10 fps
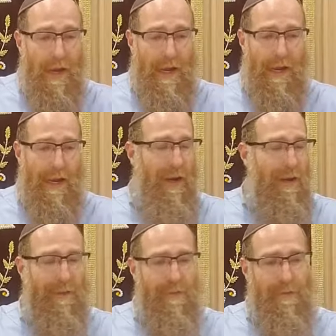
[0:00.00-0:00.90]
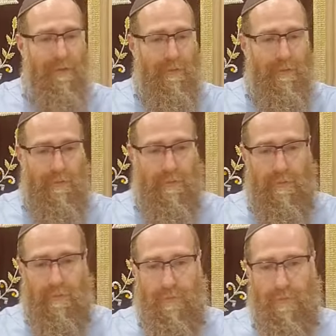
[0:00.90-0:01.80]
I
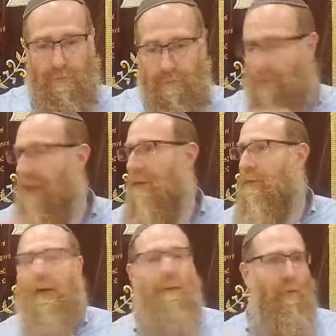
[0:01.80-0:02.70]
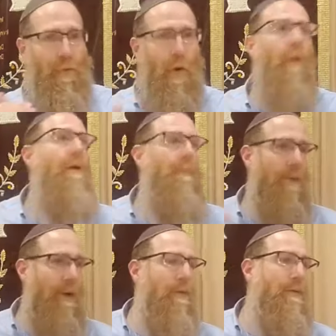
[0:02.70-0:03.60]
think we're going to move forward.
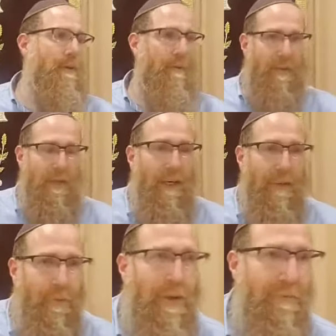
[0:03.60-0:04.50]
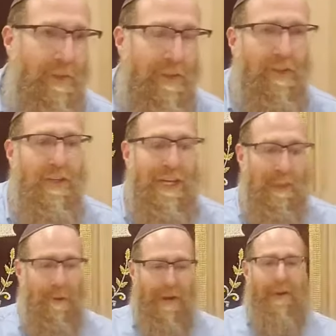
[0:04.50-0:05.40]
We'll see if we can finish the
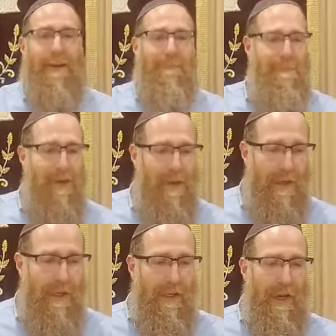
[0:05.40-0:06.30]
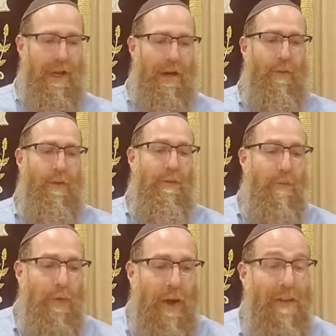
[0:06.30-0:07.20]
next Perek. We're
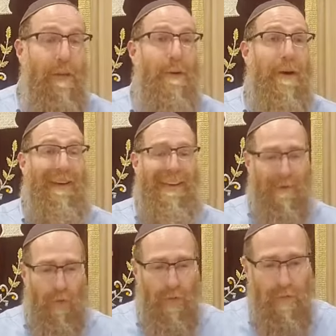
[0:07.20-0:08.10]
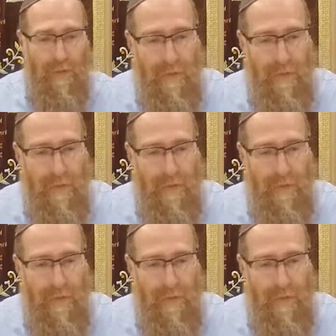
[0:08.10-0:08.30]
moving on to Perek Gimmel.